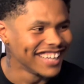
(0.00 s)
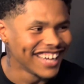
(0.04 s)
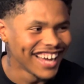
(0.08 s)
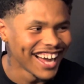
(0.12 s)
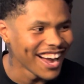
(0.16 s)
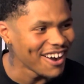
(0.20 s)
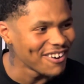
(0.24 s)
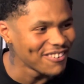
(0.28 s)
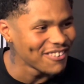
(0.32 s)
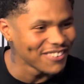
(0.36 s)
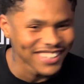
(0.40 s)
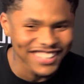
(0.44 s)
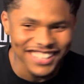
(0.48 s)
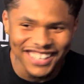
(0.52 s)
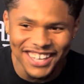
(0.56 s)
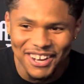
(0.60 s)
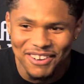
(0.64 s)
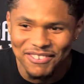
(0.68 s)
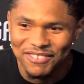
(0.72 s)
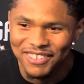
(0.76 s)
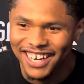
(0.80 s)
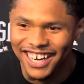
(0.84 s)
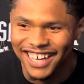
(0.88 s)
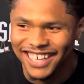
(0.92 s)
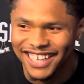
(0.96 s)
I would
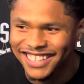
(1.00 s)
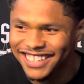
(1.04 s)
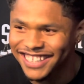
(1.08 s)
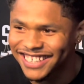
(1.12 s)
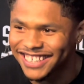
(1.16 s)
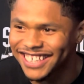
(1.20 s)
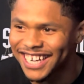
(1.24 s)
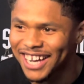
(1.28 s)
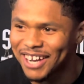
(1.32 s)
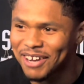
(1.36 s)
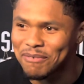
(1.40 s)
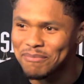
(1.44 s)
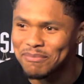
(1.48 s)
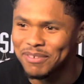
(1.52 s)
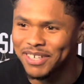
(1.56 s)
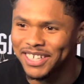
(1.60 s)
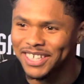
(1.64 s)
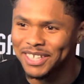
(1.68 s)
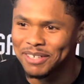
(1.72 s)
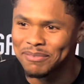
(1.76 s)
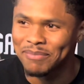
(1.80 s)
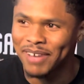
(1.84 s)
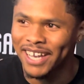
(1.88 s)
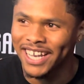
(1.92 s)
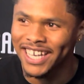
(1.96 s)
love it. I think that would be
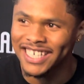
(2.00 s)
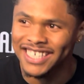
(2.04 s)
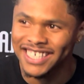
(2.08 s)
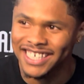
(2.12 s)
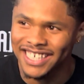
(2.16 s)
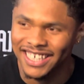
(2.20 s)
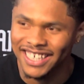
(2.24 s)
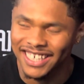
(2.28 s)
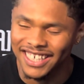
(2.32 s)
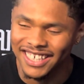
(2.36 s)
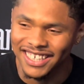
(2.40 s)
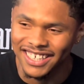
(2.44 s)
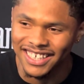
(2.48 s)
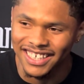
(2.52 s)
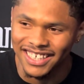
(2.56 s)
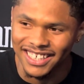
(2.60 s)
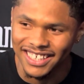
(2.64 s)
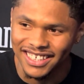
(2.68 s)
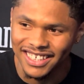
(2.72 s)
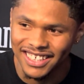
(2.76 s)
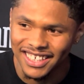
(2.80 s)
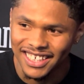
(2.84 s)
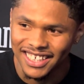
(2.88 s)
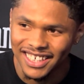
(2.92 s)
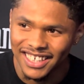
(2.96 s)
amazing.
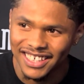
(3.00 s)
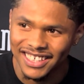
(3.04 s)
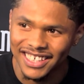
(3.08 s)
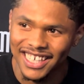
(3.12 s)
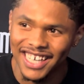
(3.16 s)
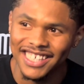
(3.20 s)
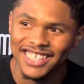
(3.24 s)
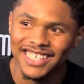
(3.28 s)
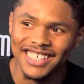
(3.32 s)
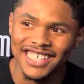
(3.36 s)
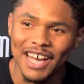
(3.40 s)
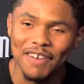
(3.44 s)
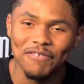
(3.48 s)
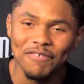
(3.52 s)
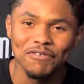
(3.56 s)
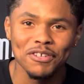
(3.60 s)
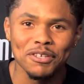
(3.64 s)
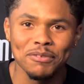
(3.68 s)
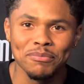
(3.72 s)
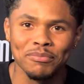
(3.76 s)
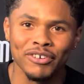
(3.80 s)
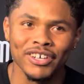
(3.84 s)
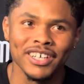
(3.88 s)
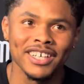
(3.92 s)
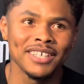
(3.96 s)
They should
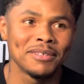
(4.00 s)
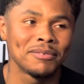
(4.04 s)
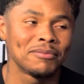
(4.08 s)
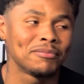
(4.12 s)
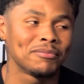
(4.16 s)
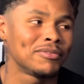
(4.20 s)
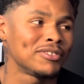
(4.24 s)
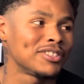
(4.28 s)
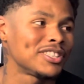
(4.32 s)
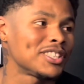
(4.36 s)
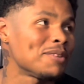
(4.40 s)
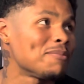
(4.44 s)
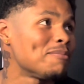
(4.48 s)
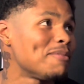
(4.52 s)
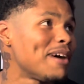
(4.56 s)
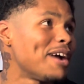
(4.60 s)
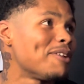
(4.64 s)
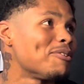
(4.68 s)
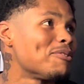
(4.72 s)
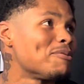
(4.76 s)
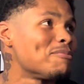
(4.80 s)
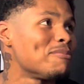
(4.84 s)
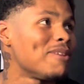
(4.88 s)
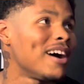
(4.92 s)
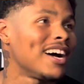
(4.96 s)
definitely bring somebody
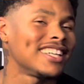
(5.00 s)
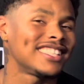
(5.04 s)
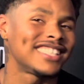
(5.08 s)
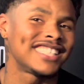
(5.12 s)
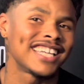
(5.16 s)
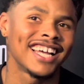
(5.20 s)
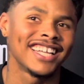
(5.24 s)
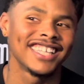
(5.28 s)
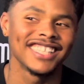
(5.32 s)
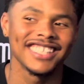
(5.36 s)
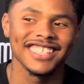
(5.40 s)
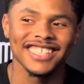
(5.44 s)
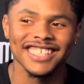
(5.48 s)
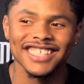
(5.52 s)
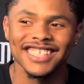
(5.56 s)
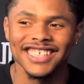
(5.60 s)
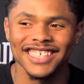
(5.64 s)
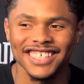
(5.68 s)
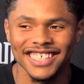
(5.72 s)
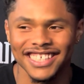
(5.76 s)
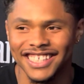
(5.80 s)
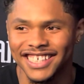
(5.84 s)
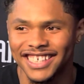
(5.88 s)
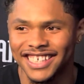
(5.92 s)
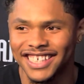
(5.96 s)
with my talents
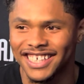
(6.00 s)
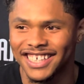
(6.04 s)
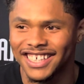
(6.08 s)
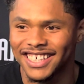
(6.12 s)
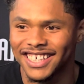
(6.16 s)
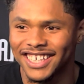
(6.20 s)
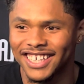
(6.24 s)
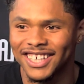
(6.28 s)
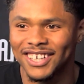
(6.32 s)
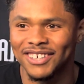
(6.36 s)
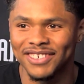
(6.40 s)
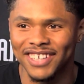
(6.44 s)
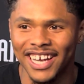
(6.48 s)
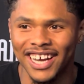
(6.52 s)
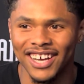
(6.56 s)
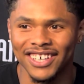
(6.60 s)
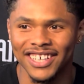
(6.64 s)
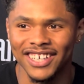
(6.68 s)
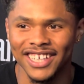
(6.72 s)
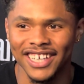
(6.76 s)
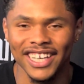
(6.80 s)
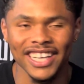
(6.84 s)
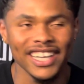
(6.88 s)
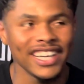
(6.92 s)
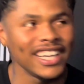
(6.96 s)
to come down
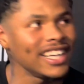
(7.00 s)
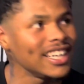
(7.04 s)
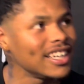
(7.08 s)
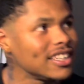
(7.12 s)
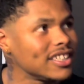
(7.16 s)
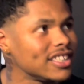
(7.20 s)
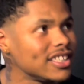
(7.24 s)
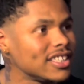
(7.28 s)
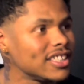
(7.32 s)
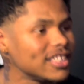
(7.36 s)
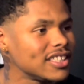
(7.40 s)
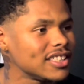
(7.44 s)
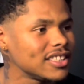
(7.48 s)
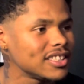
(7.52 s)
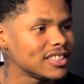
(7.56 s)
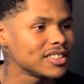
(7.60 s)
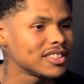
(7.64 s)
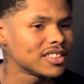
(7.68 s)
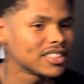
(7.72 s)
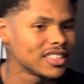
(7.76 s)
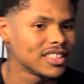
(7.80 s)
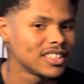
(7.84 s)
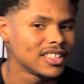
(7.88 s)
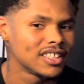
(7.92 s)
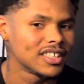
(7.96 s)
there.
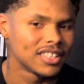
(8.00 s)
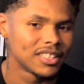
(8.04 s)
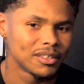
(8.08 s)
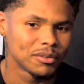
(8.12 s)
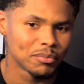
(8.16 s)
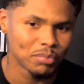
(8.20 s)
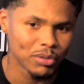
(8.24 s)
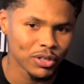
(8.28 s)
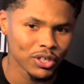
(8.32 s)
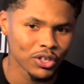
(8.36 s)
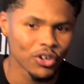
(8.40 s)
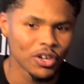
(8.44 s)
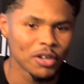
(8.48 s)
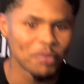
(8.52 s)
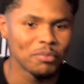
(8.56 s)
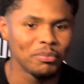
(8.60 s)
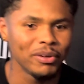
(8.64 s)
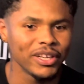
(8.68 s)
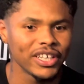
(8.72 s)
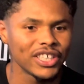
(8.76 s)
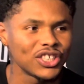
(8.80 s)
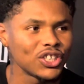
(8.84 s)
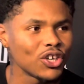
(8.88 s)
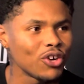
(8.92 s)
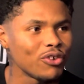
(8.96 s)
Put on a
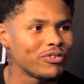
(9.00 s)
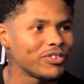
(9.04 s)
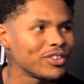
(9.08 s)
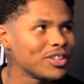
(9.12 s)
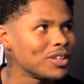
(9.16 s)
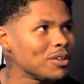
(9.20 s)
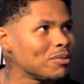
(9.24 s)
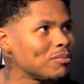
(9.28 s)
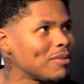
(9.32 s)
big show for them.